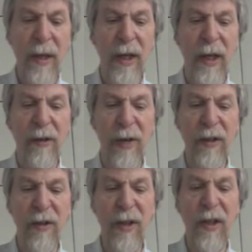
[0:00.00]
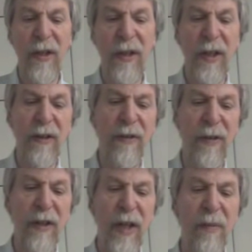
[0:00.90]
And the idea is
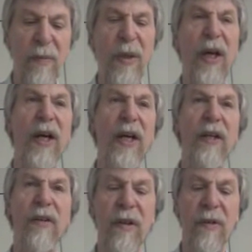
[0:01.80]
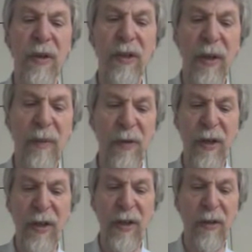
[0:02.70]
that MPI, the real-time
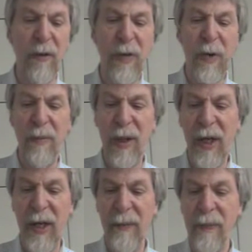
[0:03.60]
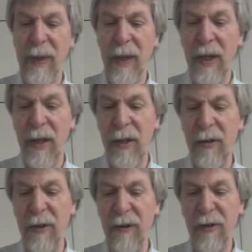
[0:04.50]
variant of MPI,
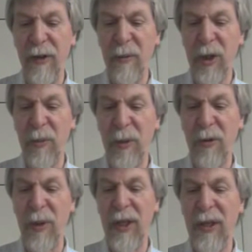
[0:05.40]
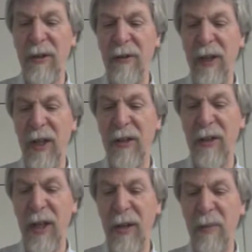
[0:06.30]
sits somewhere between the
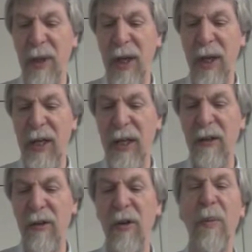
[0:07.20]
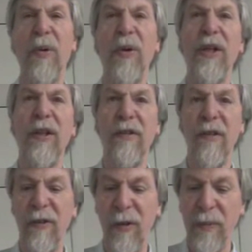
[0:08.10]
standard MPI and the operating
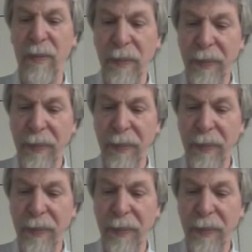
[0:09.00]
system,